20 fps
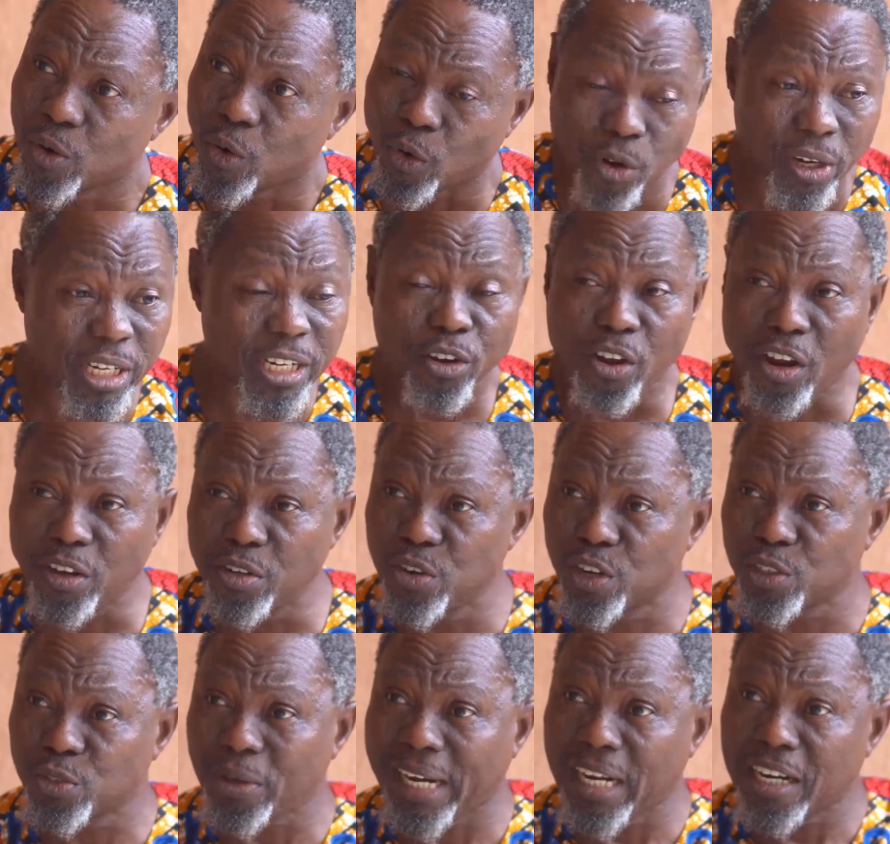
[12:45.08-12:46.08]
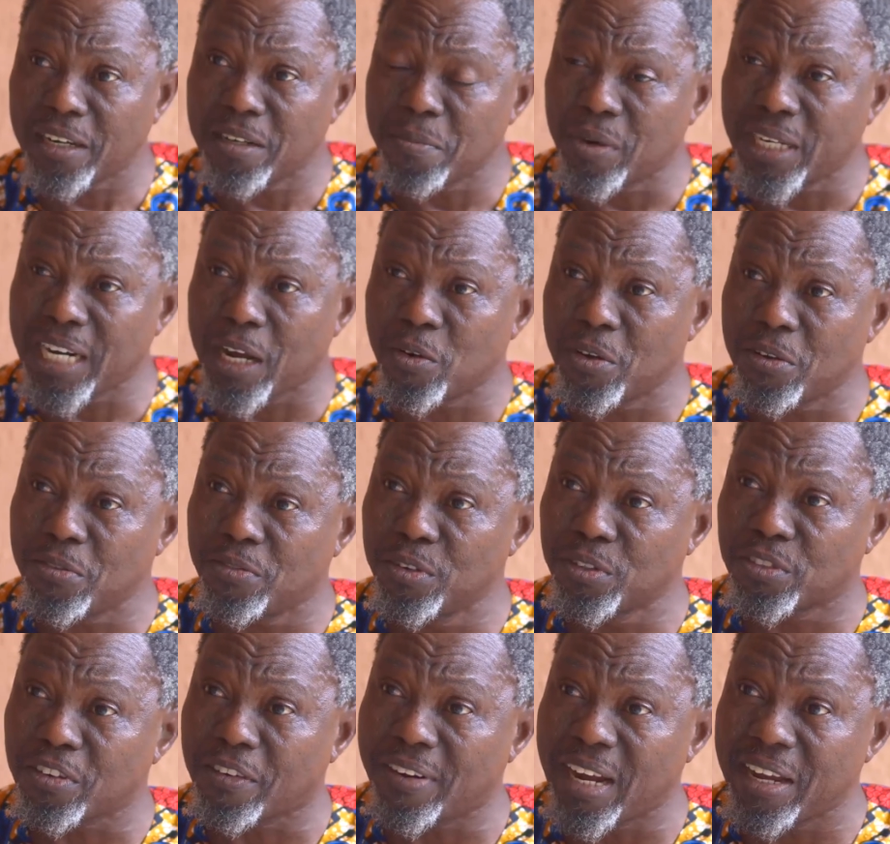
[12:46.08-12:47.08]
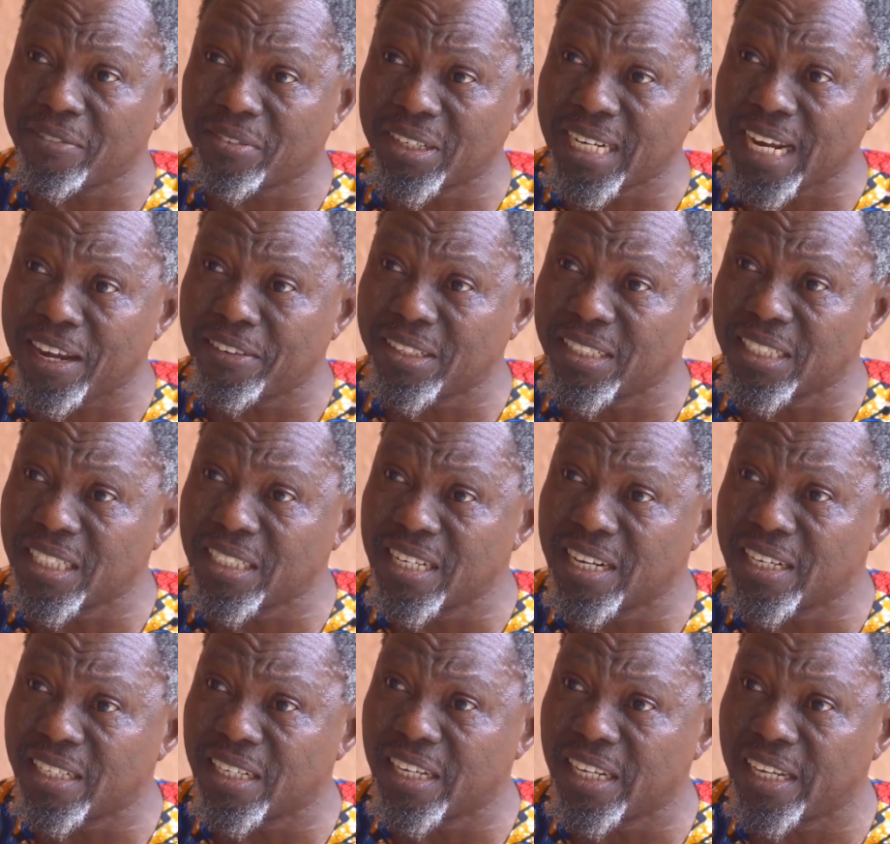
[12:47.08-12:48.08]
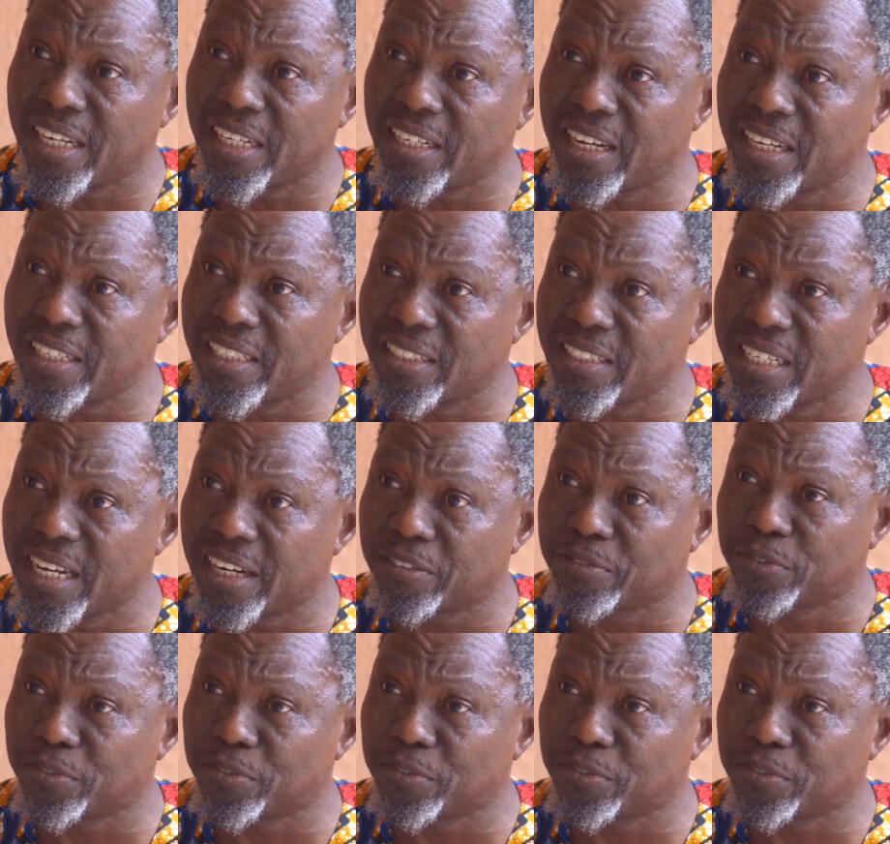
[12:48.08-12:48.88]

Only God knows whether the mother will even survive or die in the near